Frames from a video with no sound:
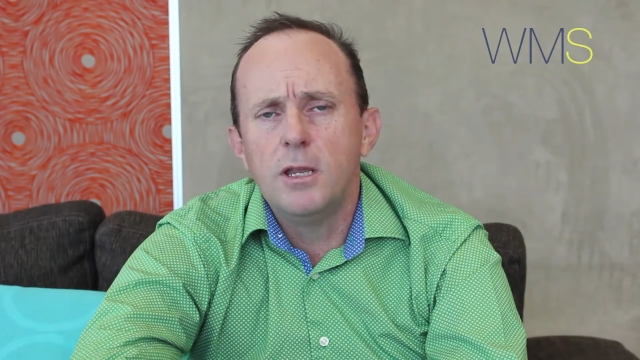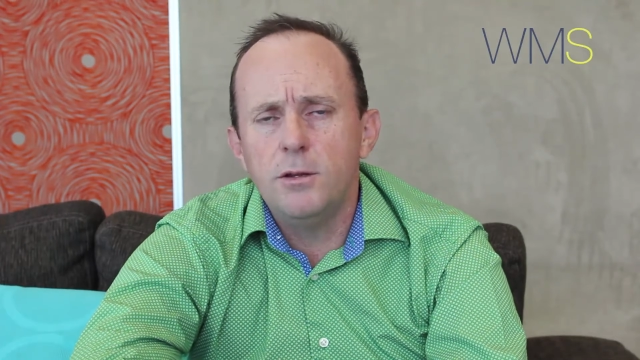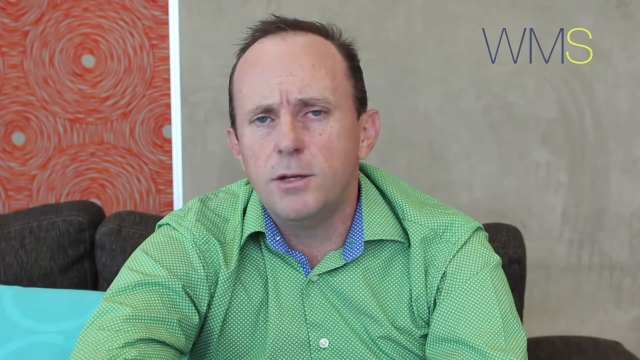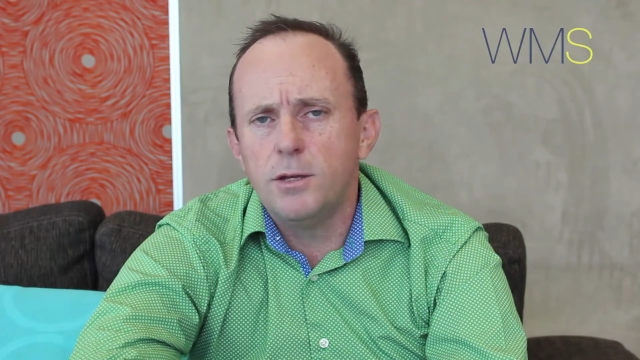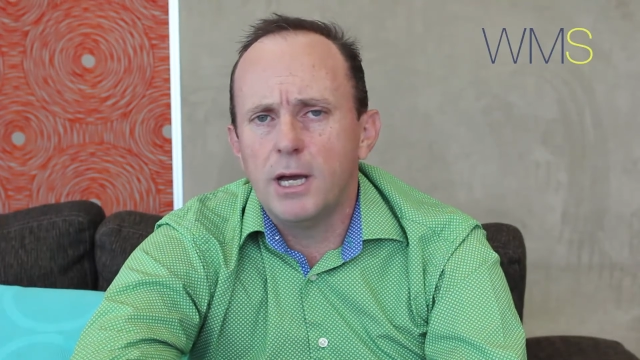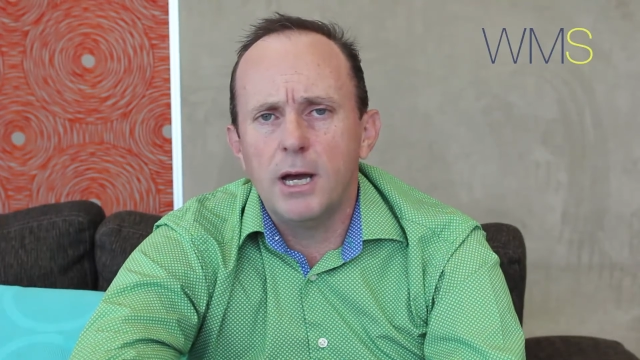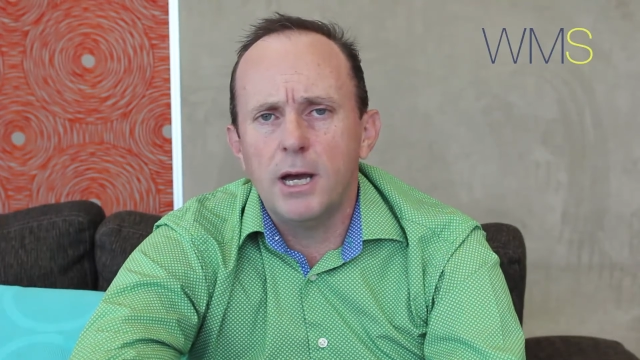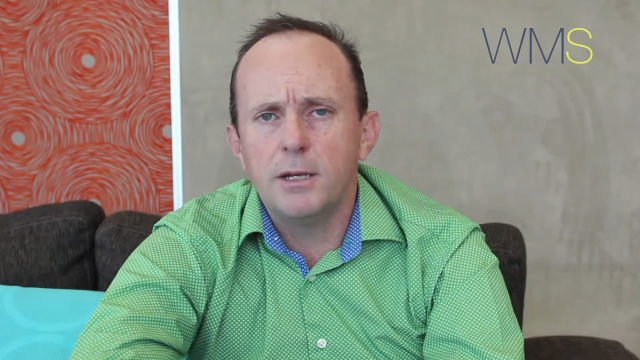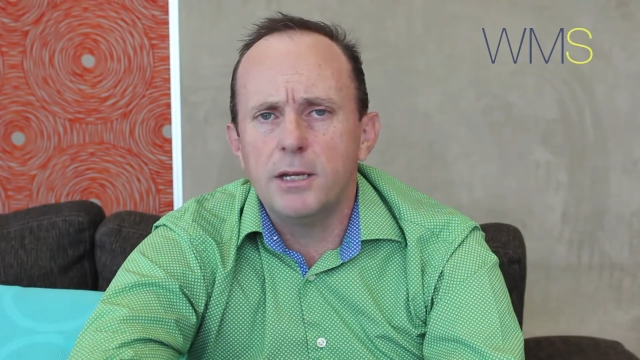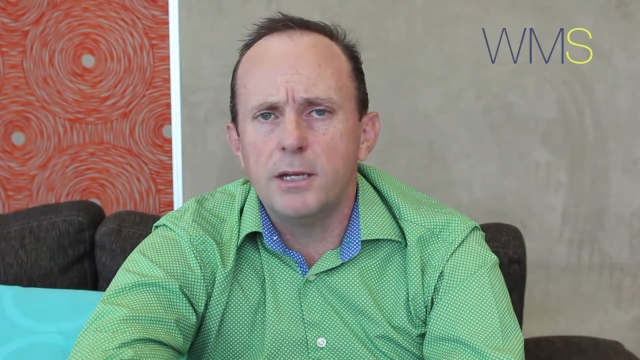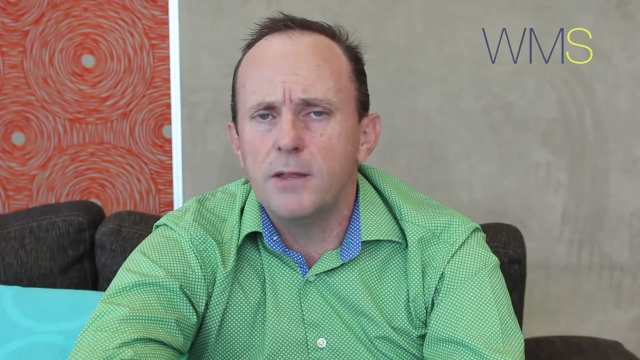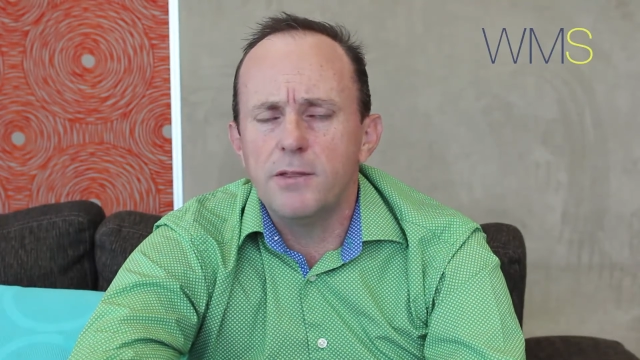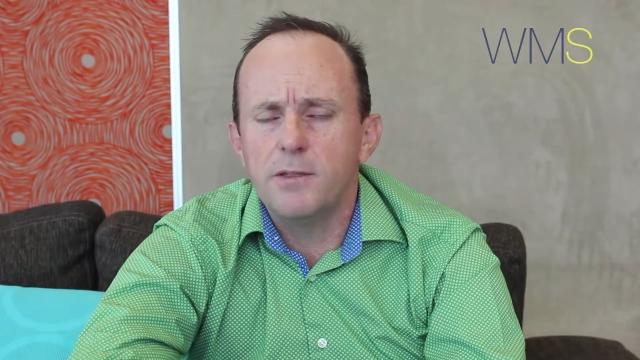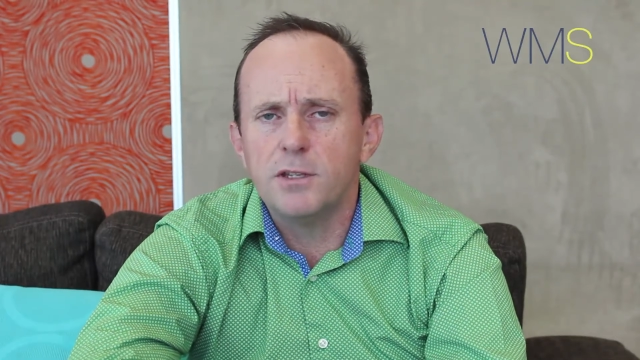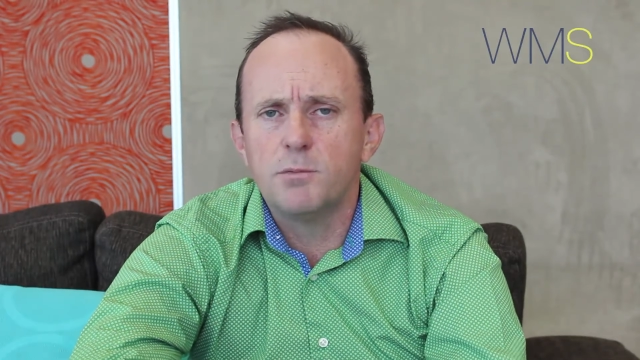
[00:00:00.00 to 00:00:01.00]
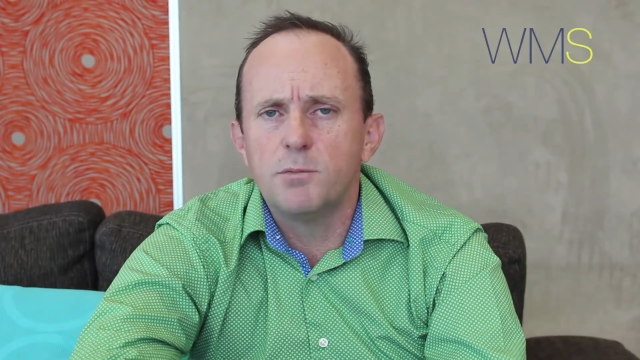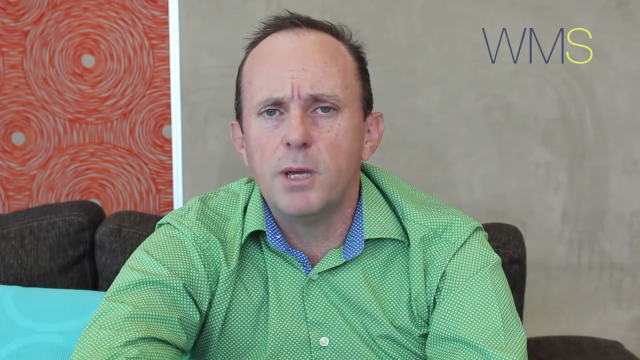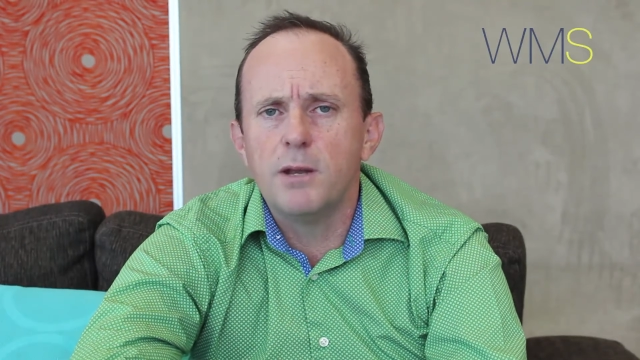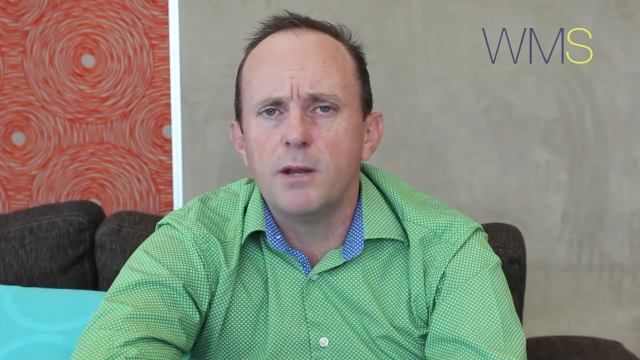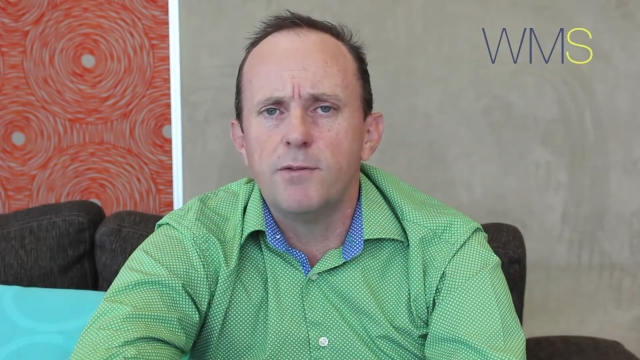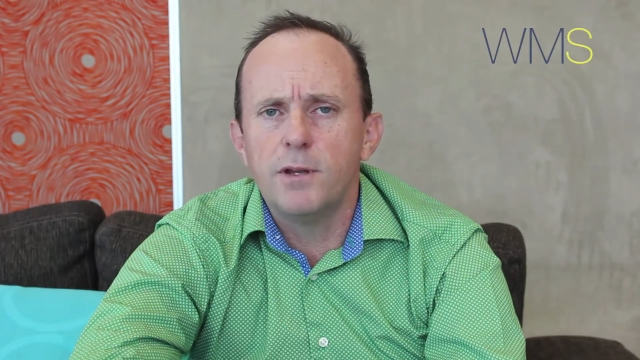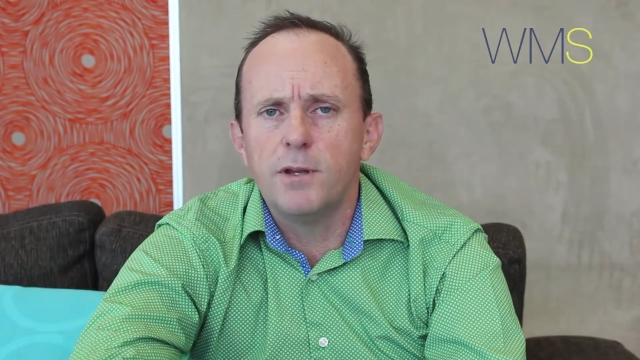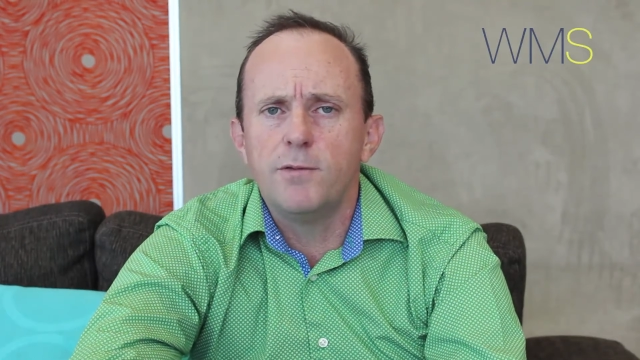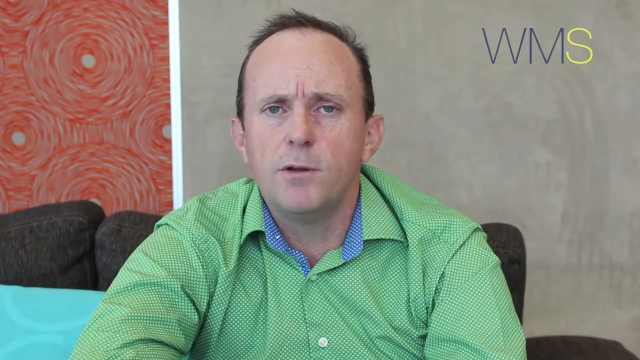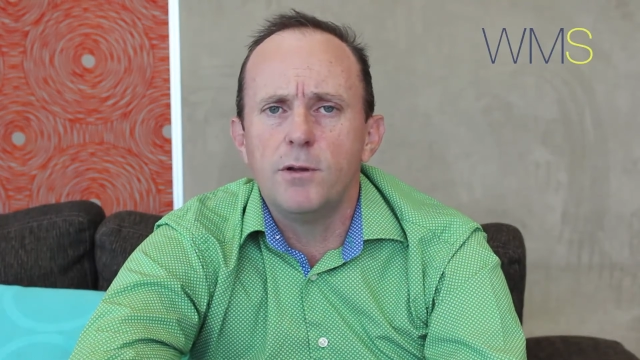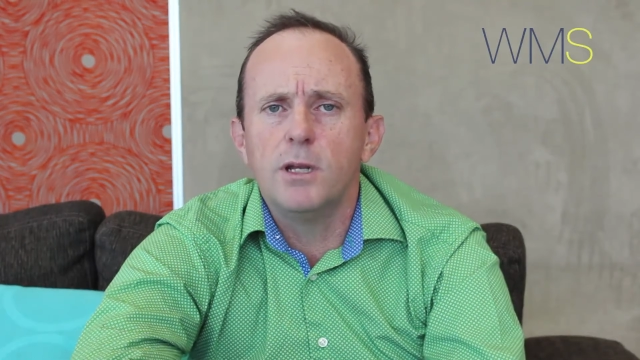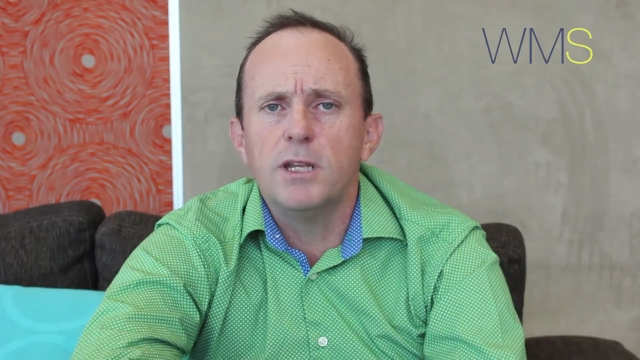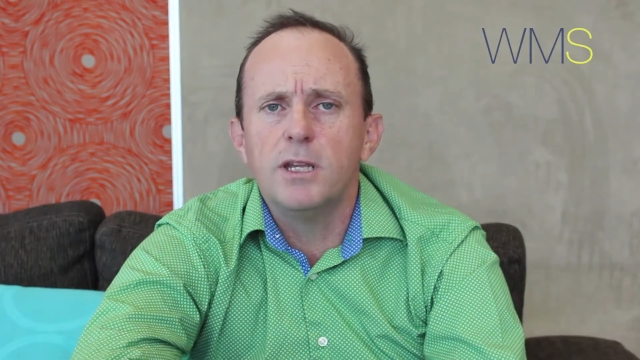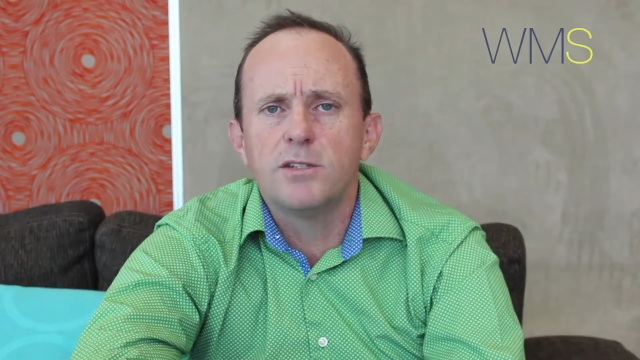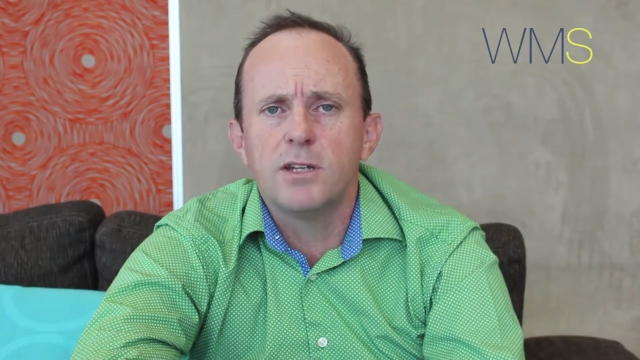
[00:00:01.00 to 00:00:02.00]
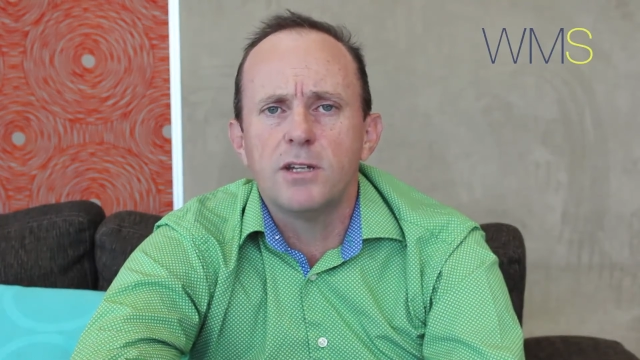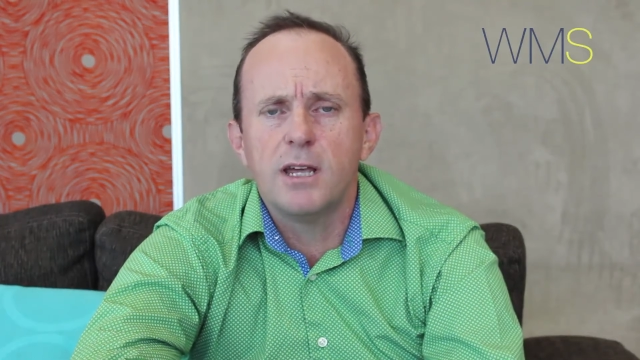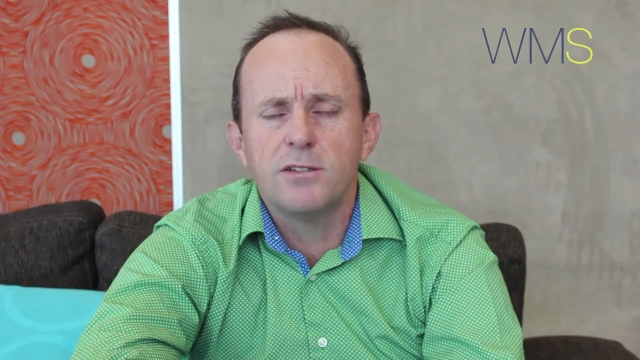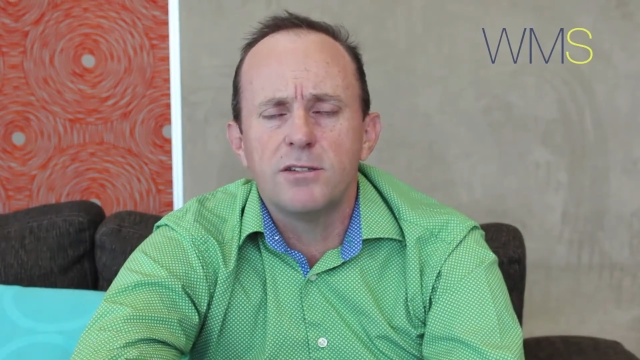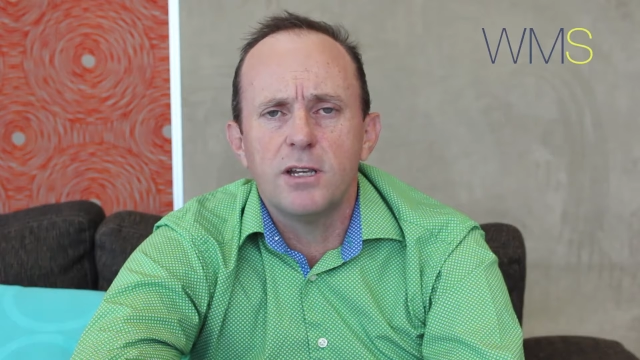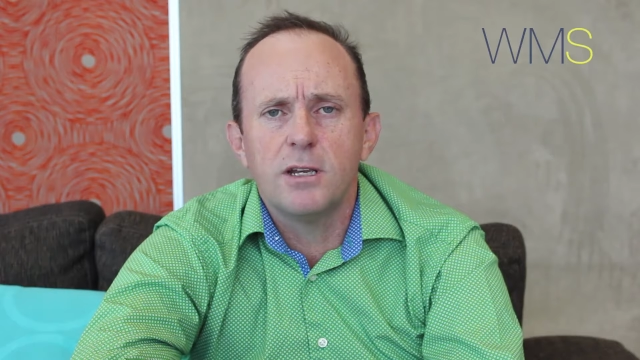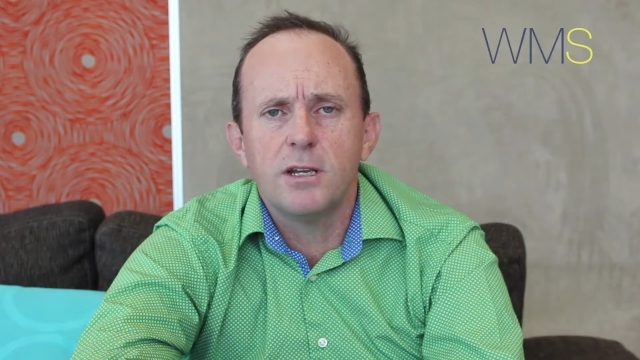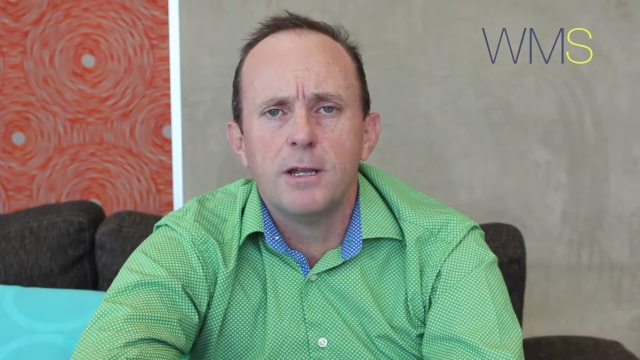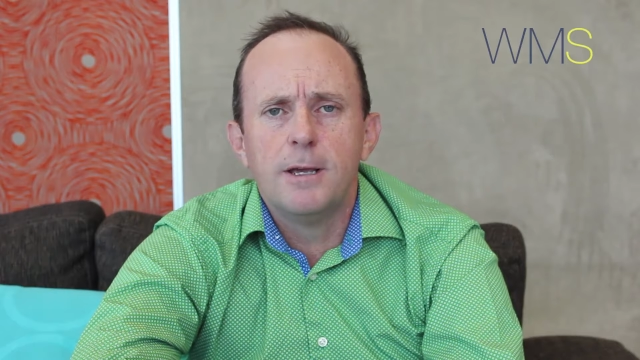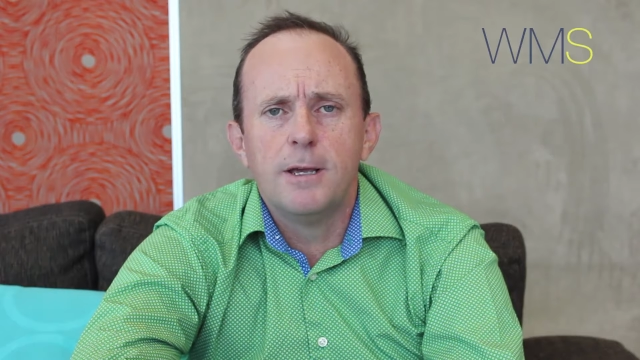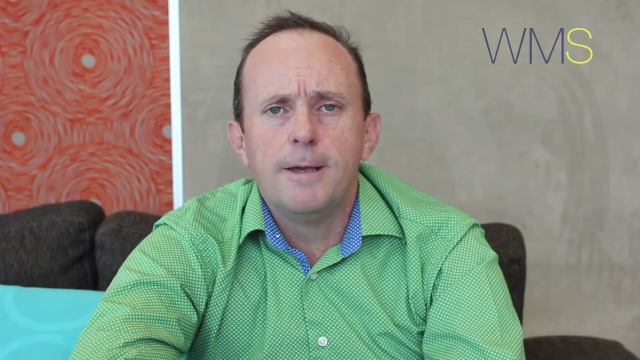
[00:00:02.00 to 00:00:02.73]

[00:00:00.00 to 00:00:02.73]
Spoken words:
You can't get this benefit if you lease an asset,